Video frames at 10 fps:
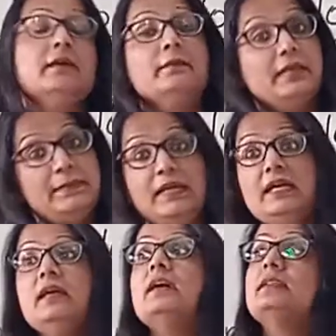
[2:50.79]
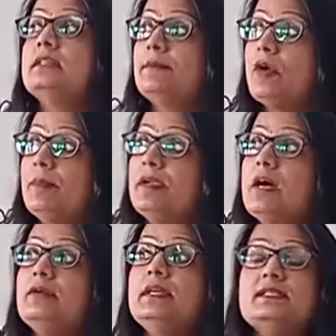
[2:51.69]
Maybe the proper
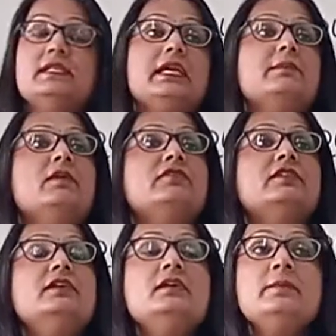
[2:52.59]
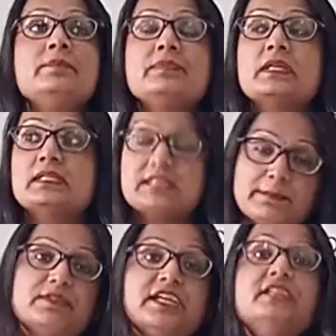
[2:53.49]
noun is the name of a
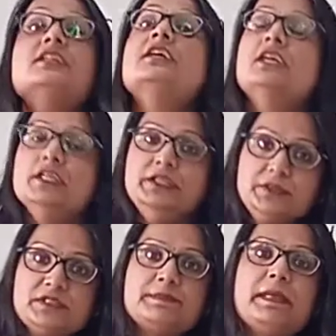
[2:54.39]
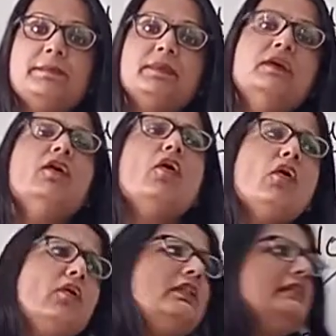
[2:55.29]
subject, newspaper,
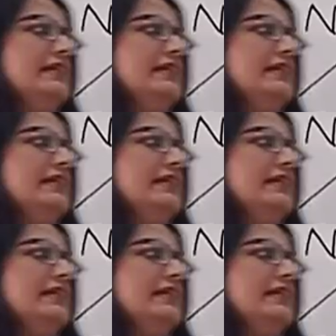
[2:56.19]
all